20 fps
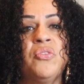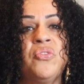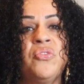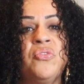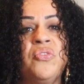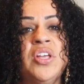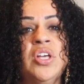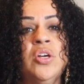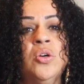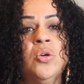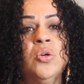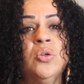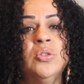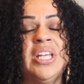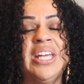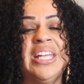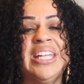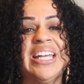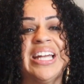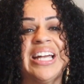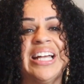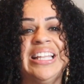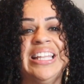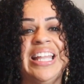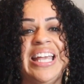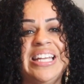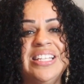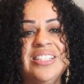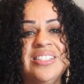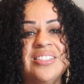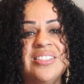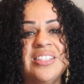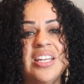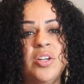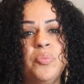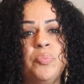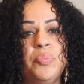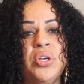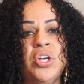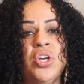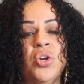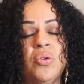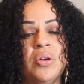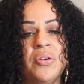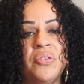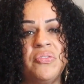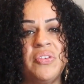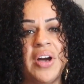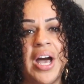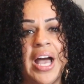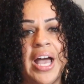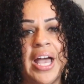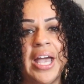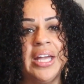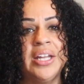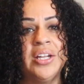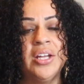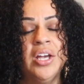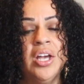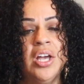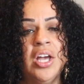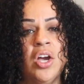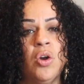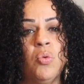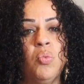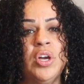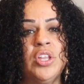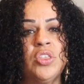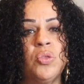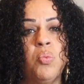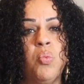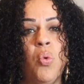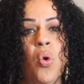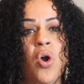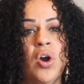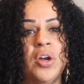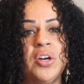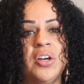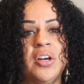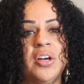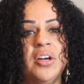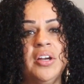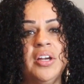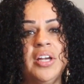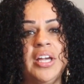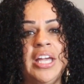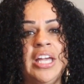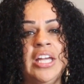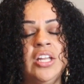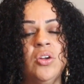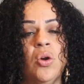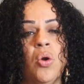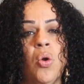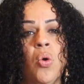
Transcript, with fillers: filled and cleansed and purified with water in